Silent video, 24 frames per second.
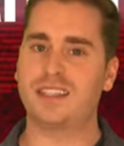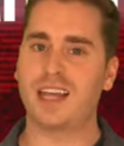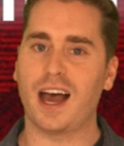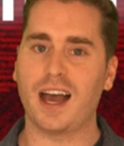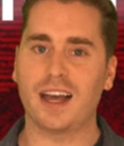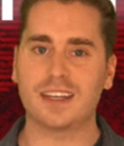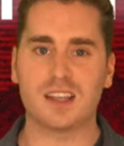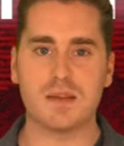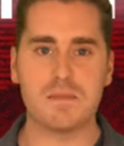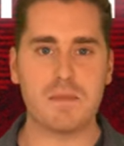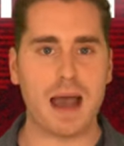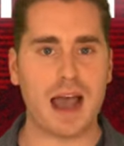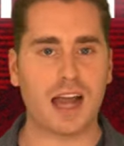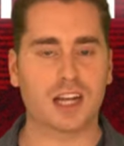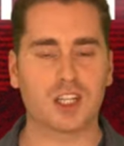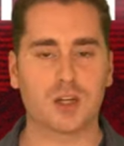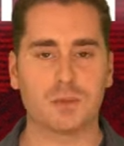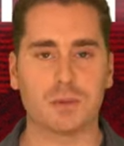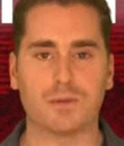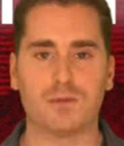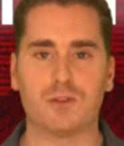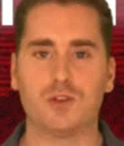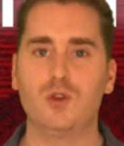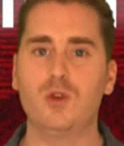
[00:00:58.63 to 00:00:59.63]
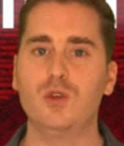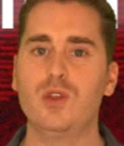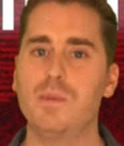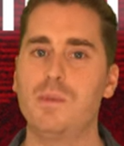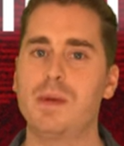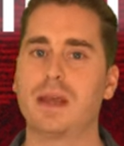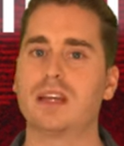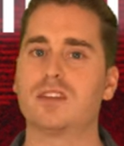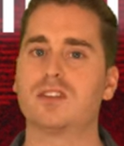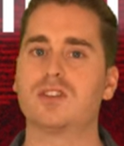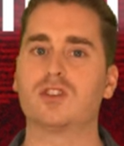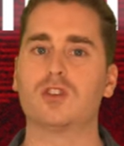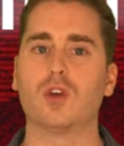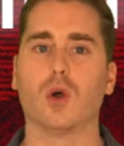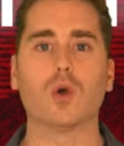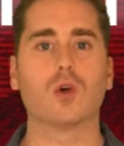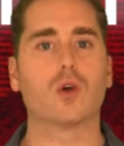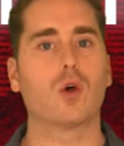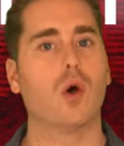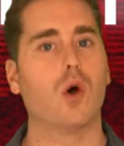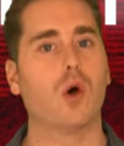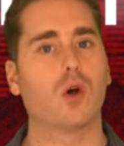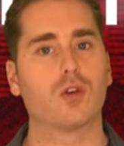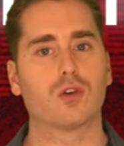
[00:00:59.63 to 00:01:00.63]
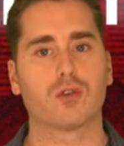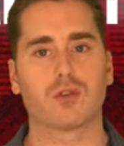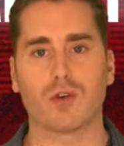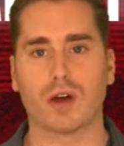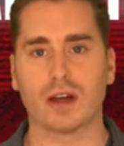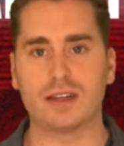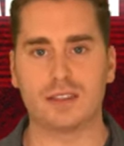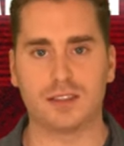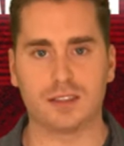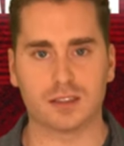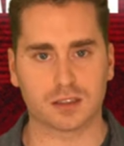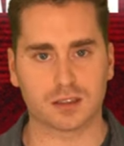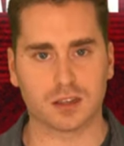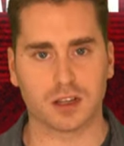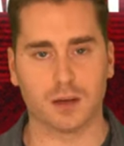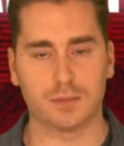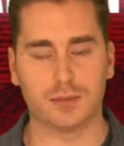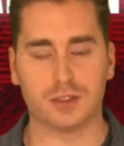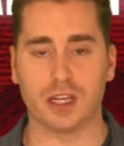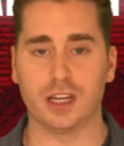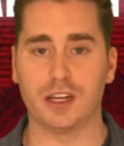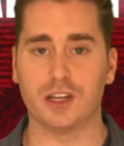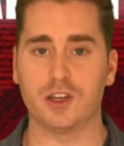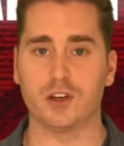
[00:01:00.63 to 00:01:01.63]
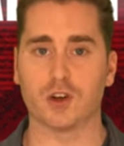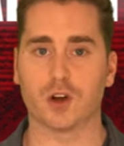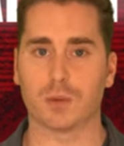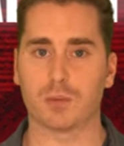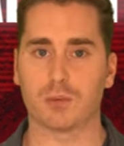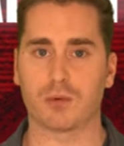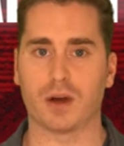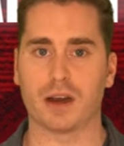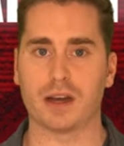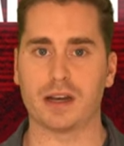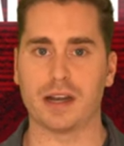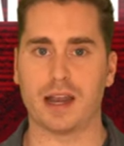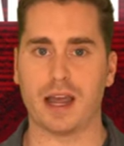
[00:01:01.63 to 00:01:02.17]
ties a matchup of two of the biggest so-called crisis clubs in Europe right